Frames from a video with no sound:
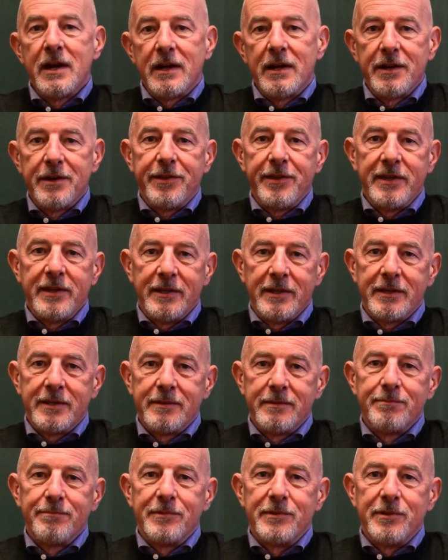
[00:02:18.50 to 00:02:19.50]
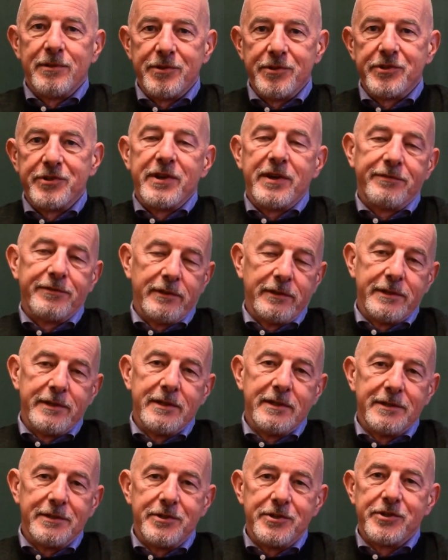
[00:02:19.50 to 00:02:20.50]
I think there's
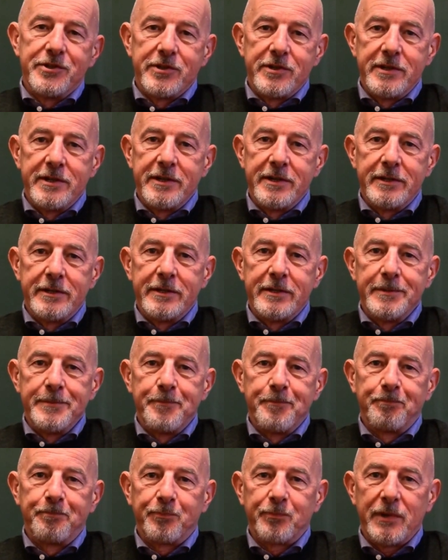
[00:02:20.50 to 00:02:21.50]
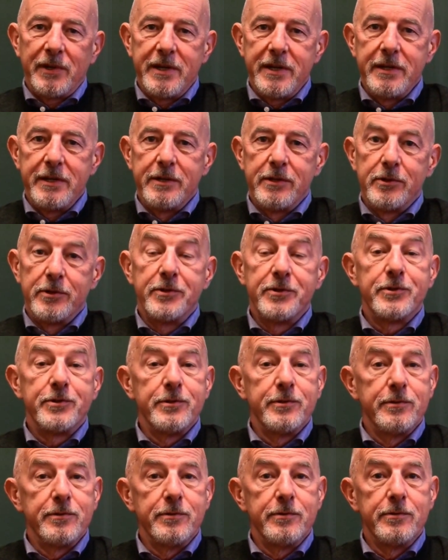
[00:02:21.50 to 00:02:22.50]
definitely a desire here
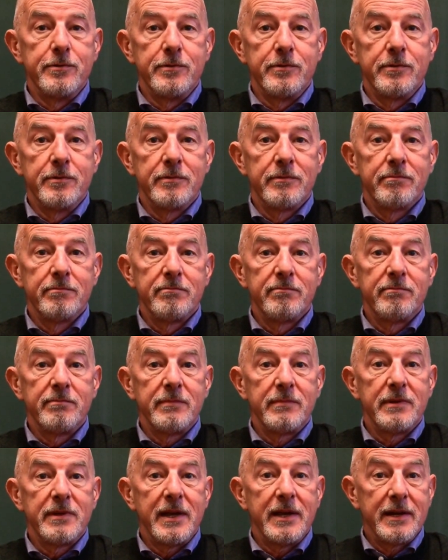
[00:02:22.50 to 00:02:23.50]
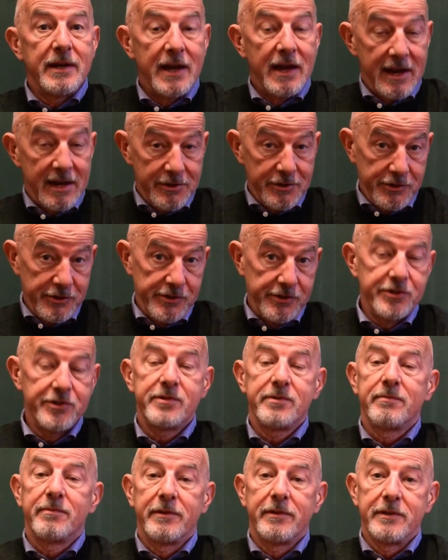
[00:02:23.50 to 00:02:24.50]
to enhance
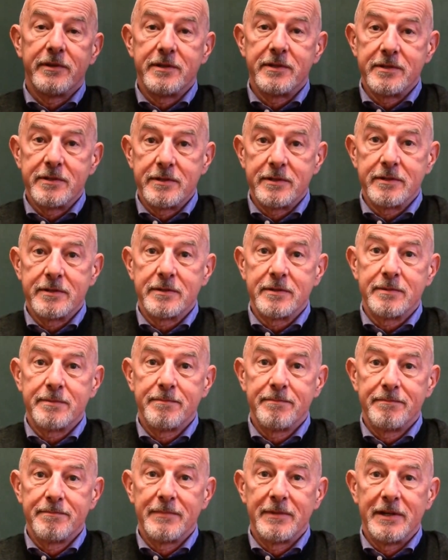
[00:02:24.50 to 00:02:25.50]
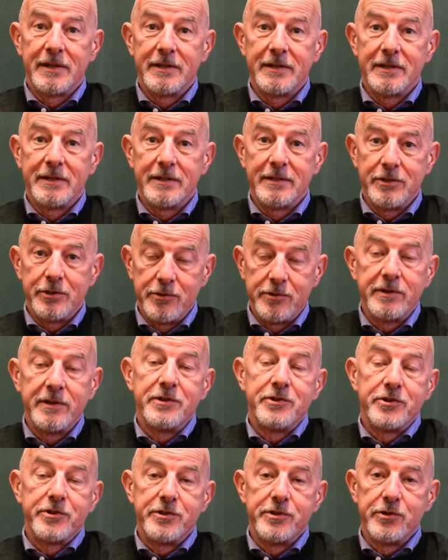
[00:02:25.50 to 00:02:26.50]
the Newton
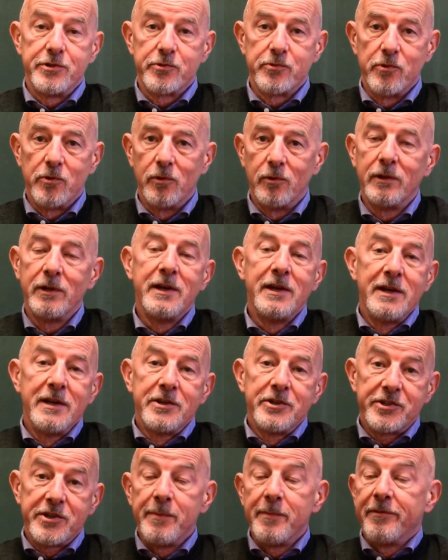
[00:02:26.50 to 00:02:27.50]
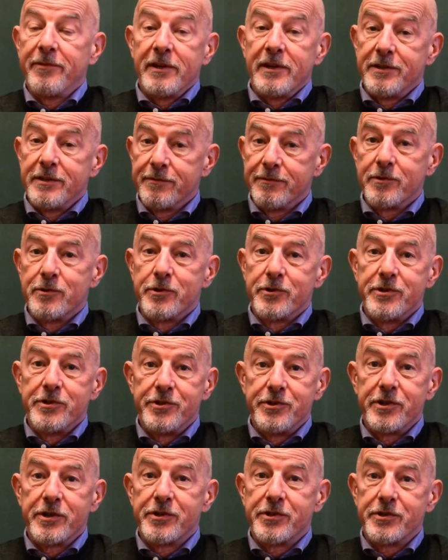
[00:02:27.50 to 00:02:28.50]
Institute's role. Some of that, of course, is
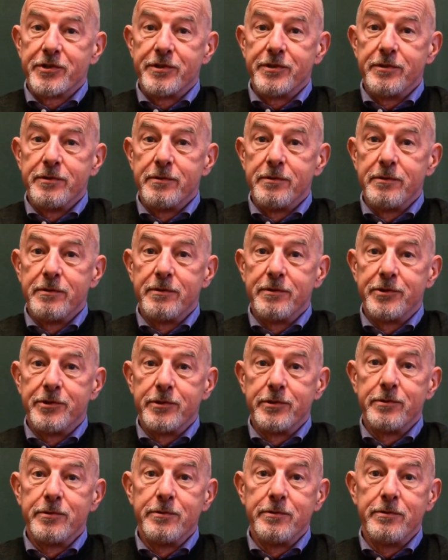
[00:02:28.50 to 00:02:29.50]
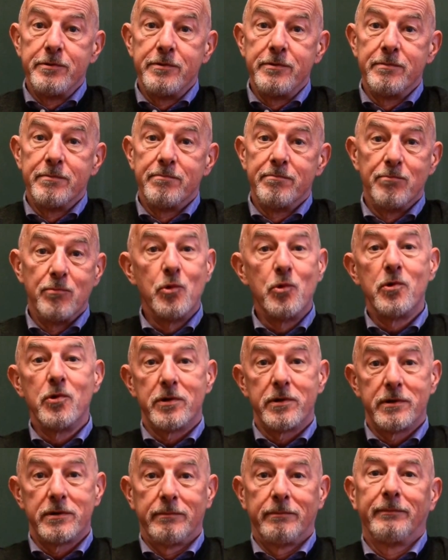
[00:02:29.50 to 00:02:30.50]
just to do more.